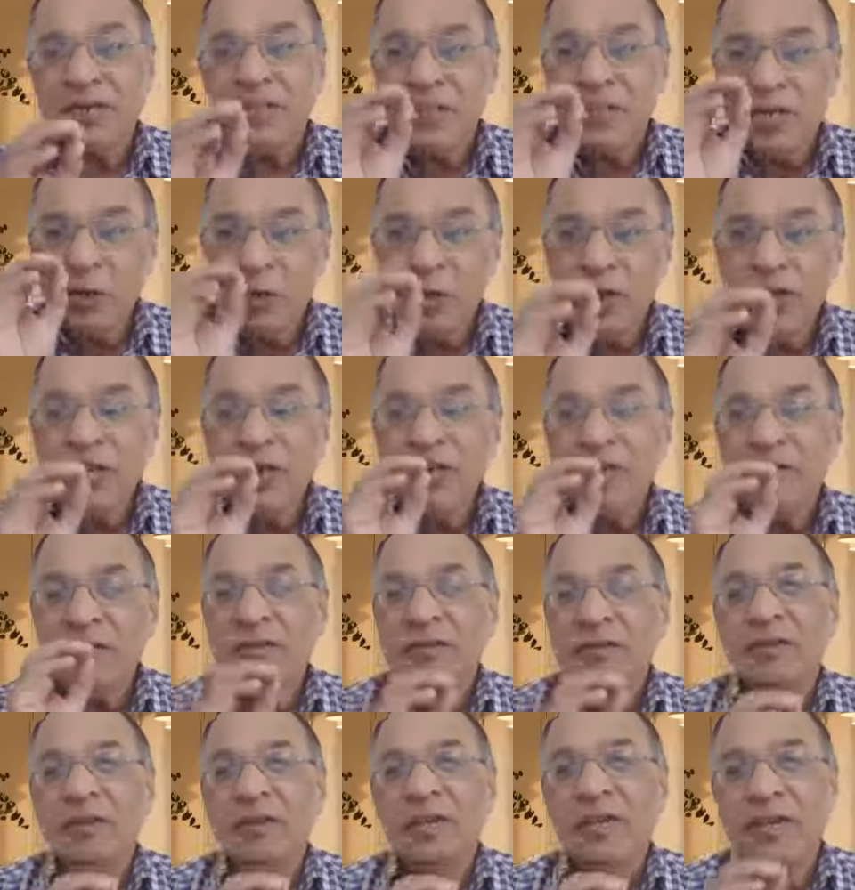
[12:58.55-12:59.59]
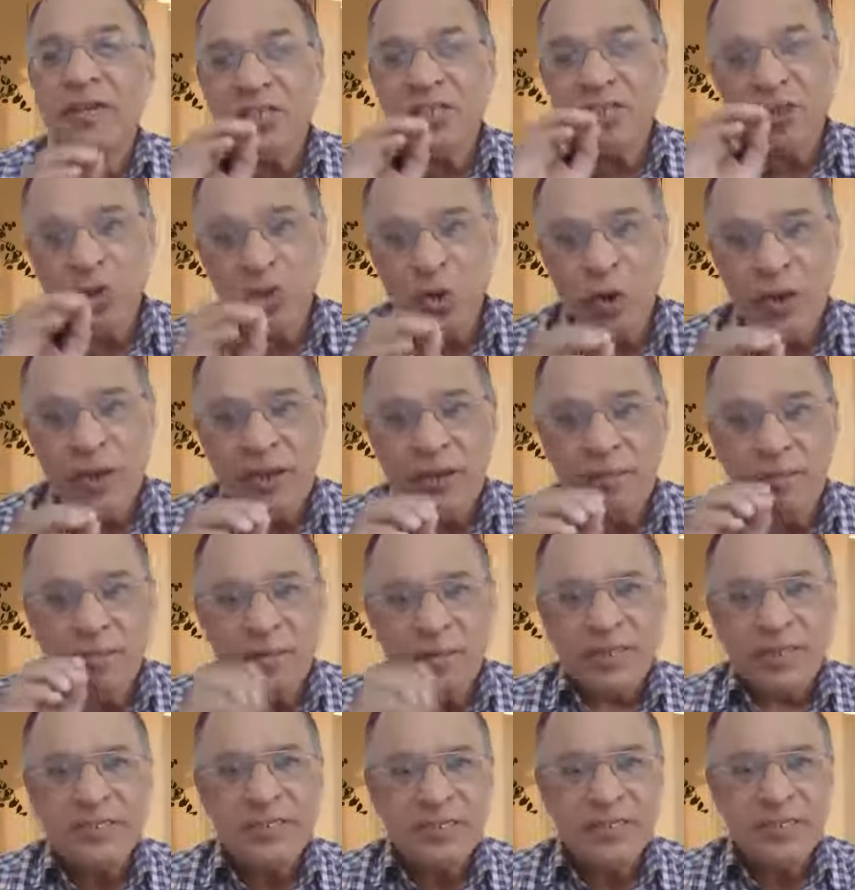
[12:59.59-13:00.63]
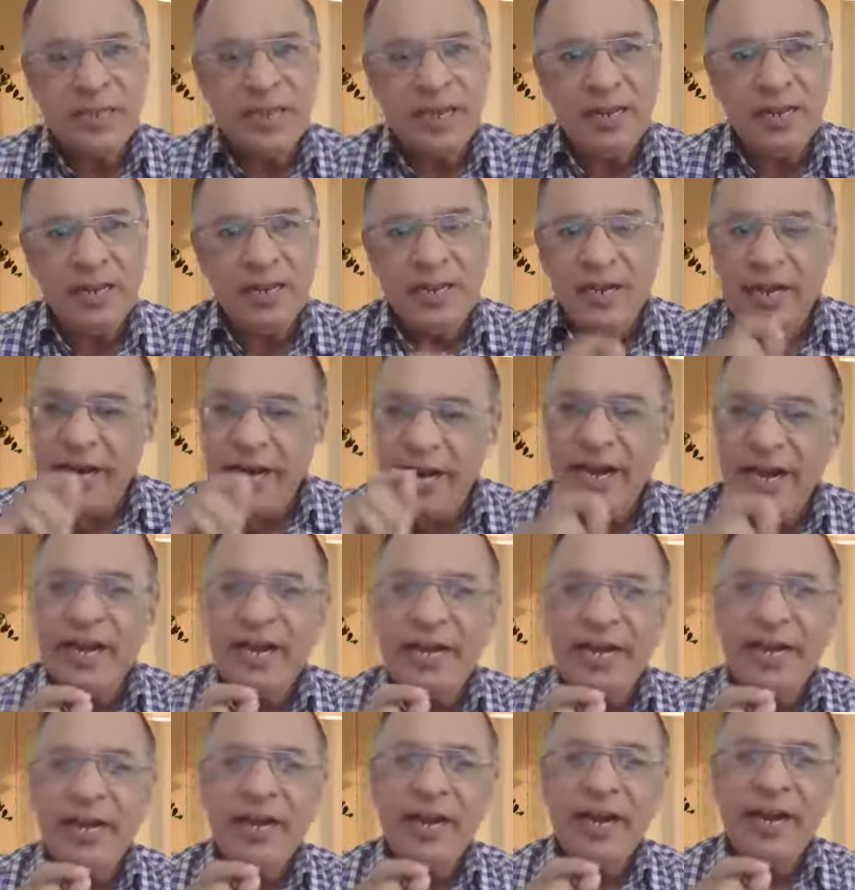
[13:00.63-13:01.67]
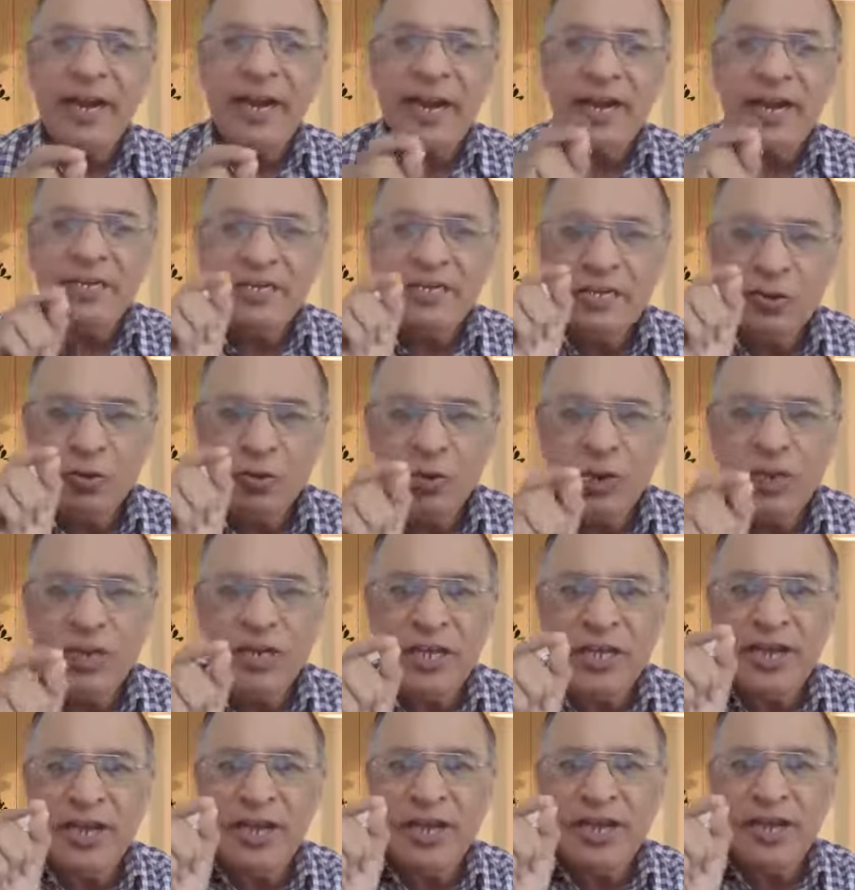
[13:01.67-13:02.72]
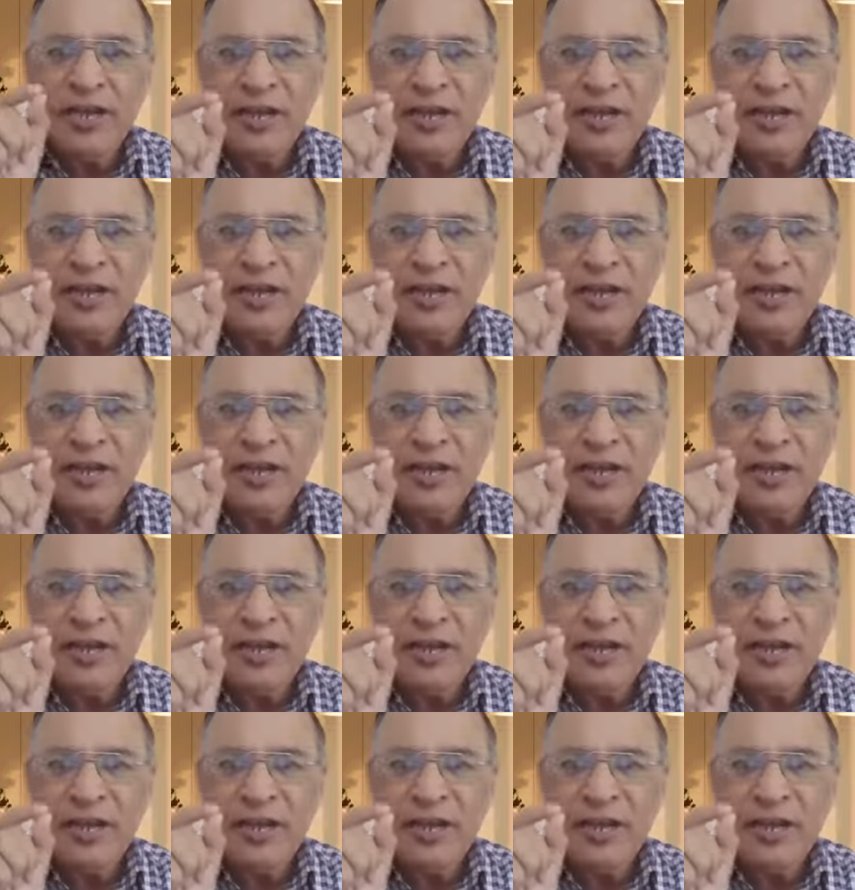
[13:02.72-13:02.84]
the urine is showing pus cell, it indicates urinary